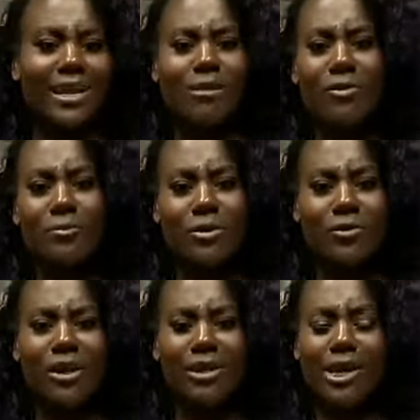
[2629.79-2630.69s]
I'm going to be
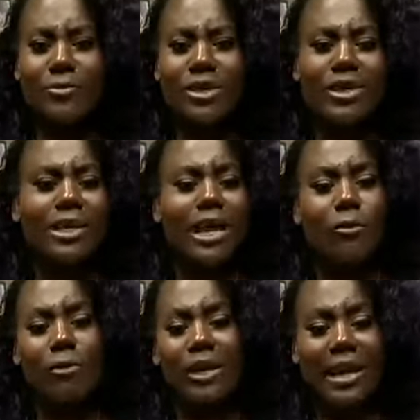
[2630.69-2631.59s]
working all week and I
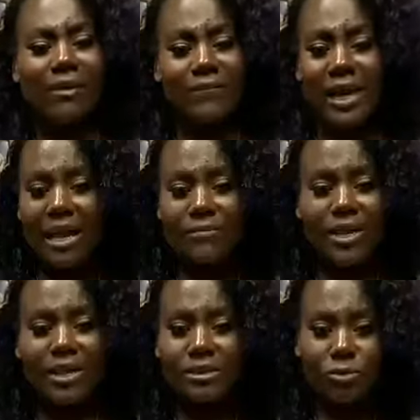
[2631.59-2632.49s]
work out five
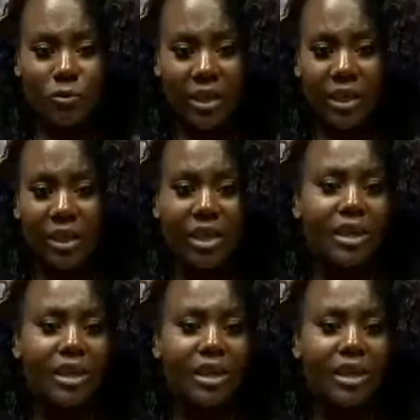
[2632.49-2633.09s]
days a week,